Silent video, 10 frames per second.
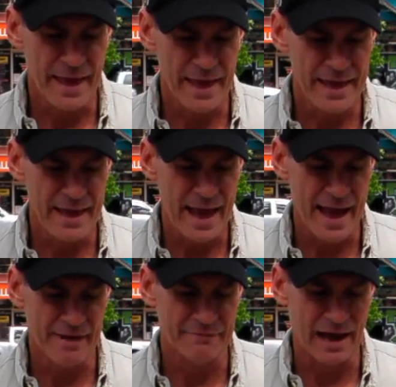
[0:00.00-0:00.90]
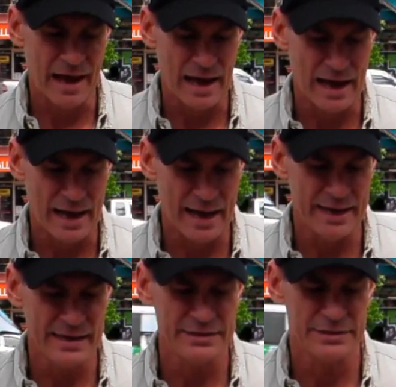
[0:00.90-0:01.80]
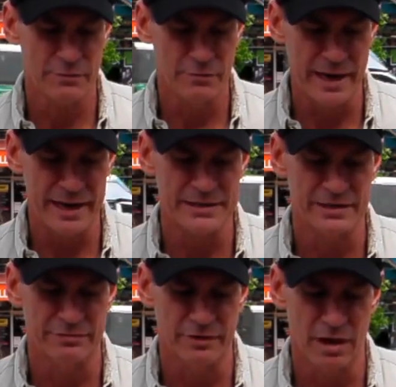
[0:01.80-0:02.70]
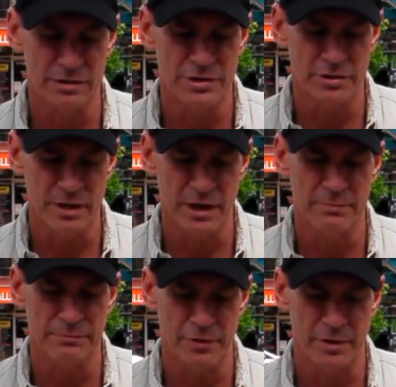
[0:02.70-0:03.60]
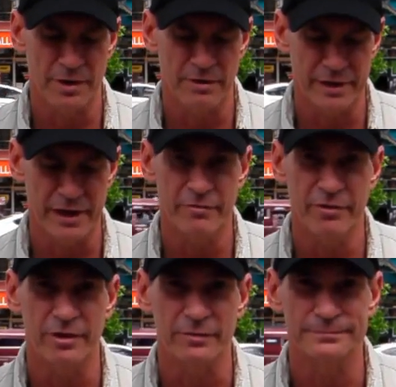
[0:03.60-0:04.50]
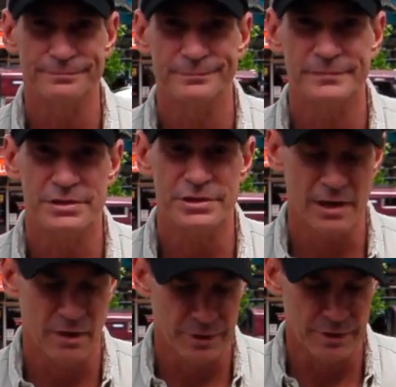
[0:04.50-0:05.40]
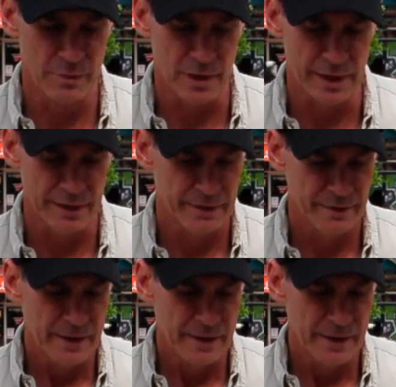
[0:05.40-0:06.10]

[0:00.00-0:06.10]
they have the highest rates of long-term unemployment of any group. Gee, I wonder why.